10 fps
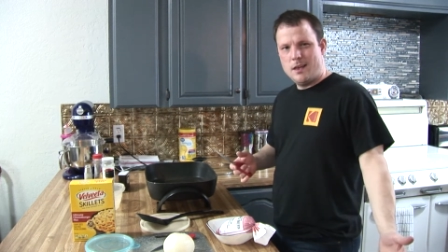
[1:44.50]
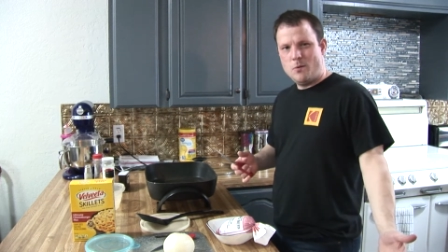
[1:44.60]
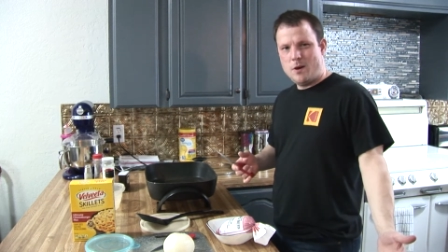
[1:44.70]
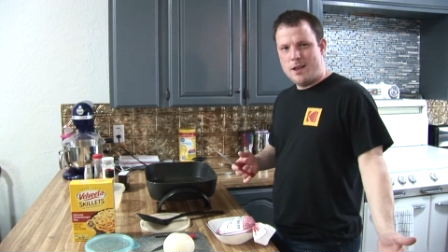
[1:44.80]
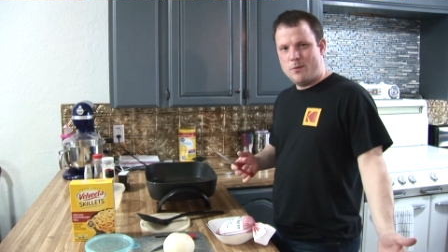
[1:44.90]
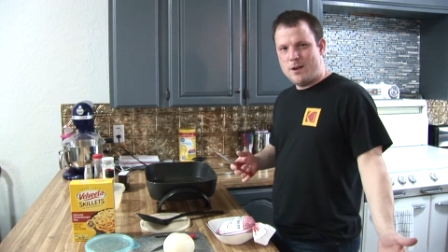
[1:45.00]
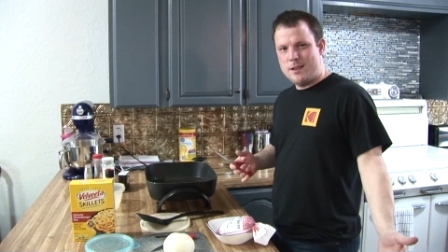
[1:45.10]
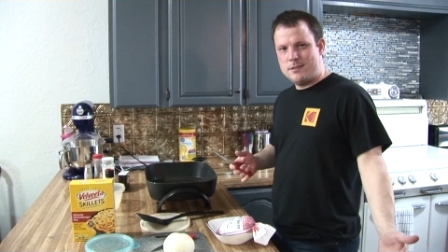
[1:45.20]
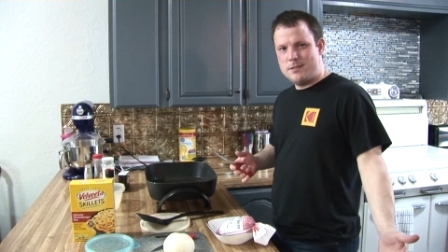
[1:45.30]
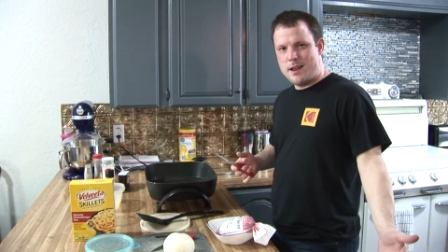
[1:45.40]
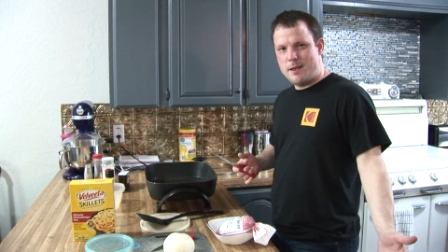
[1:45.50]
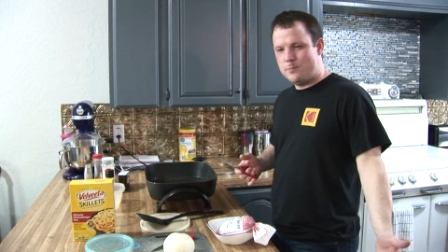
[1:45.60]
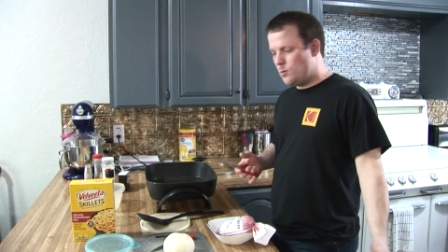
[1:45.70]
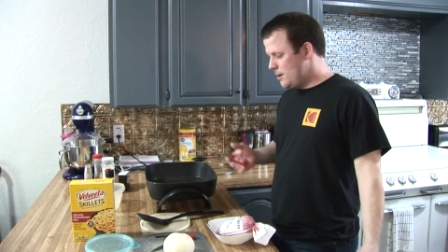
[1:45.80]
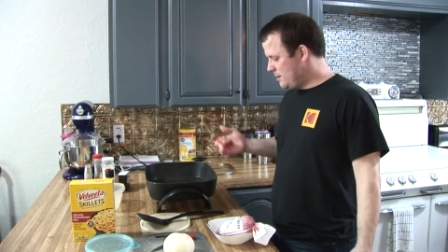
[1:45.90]
why, why is
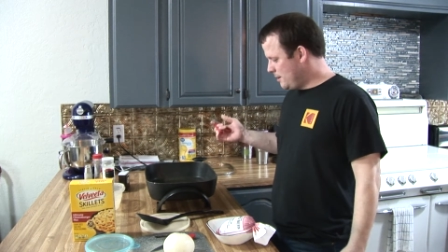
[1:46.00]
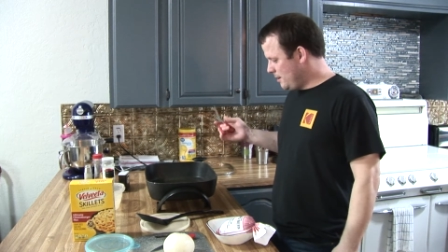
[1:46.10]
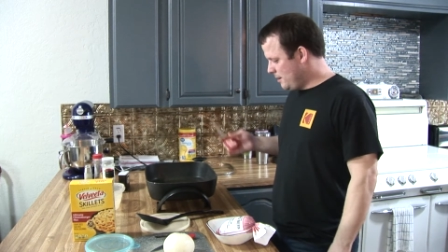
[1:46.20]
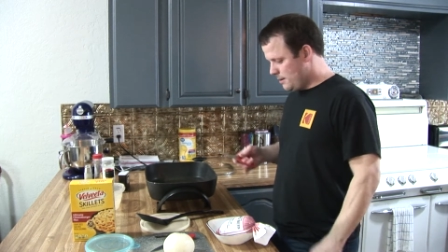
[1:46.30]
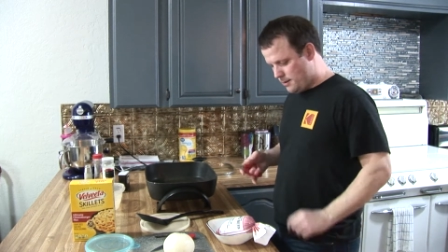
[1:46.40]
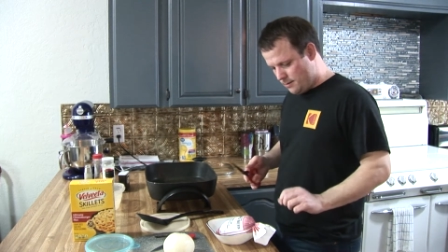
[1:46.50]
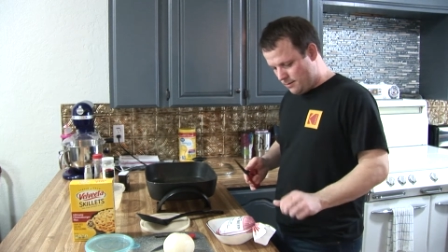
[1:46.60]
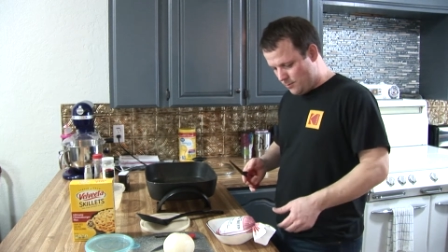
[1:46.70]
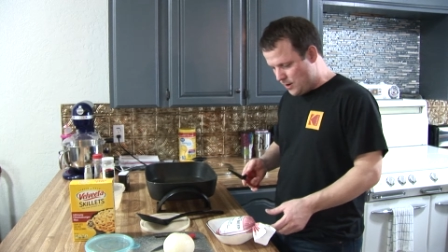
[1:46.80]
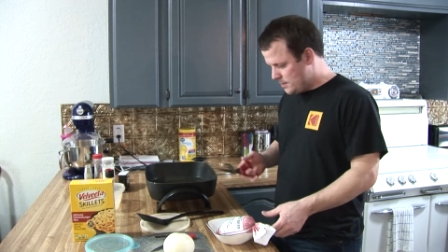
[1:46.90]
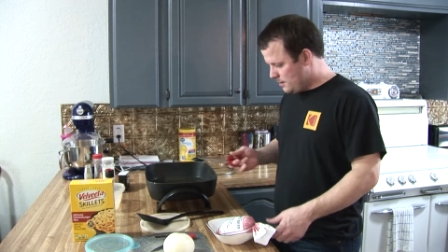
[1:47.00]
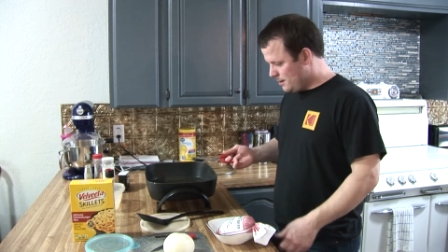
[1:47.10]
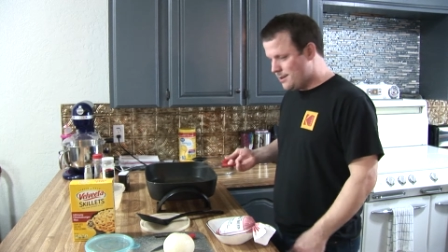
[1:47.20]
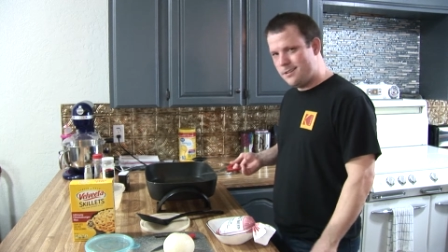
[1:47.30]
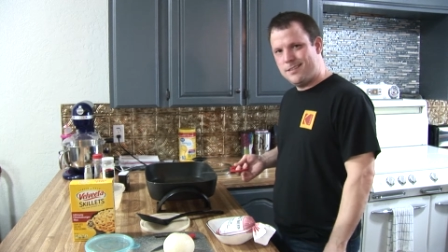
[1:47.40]
James? Why is he? Uh, why is he
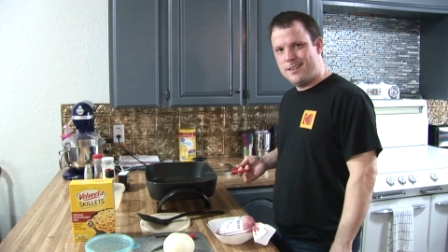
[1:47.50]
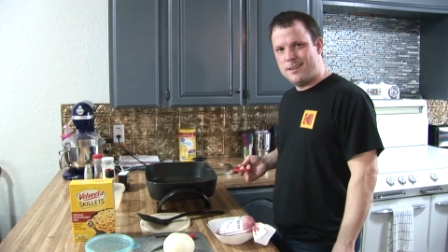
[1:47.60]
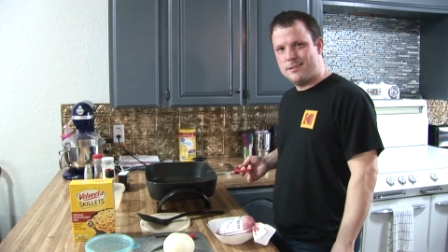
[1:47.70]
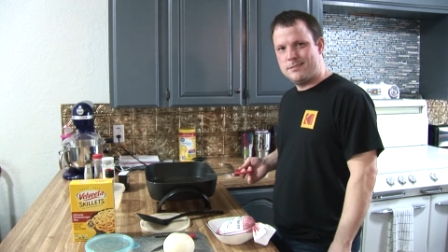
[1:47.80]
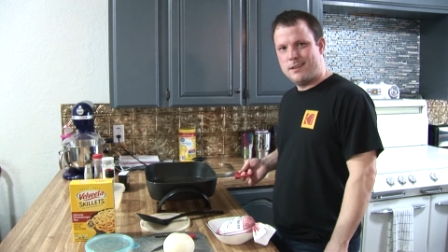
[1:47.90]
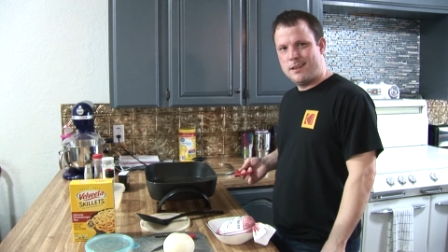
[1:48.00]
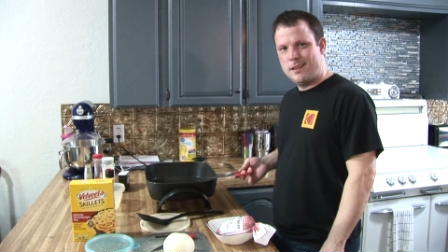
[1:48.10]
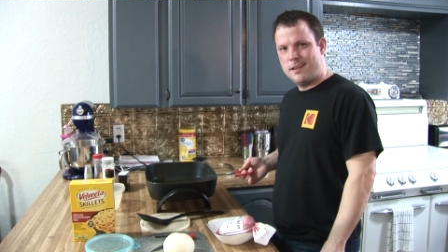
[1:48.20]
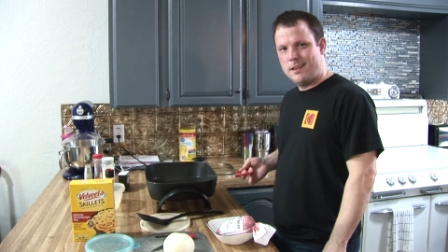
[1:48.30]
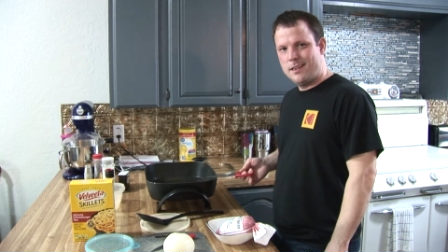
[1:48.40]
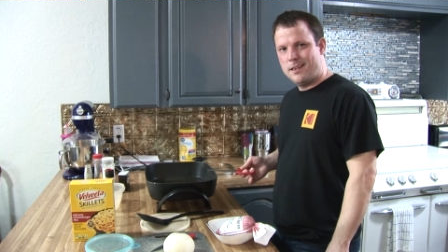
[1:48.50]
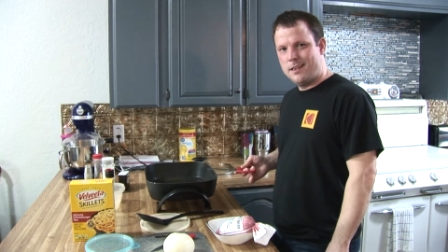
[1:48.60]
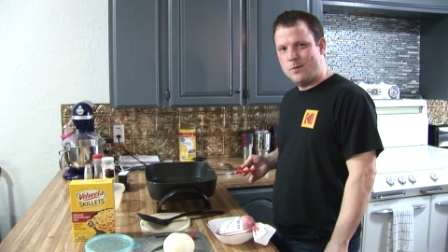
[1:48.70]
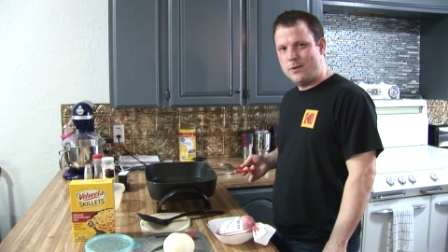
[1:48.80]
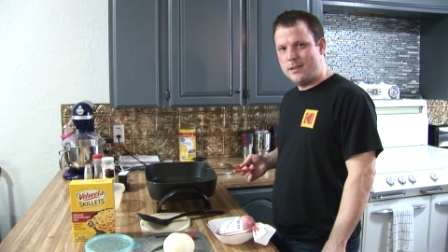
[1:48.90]
cooking on this
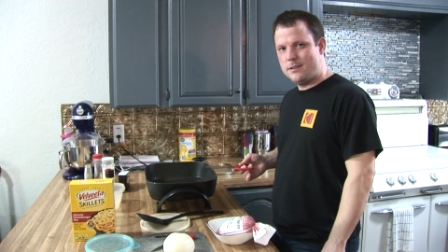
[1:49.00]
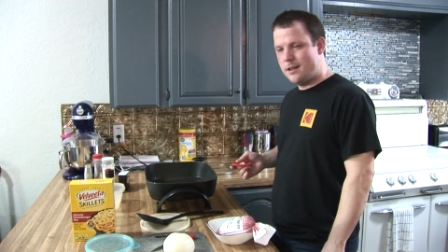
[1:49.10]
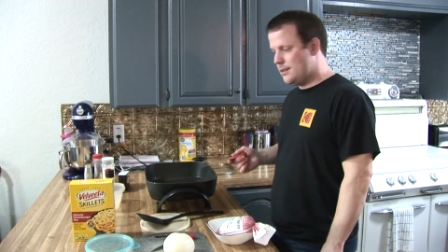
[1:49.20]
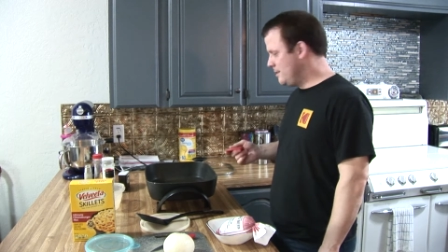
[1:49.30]
when he's got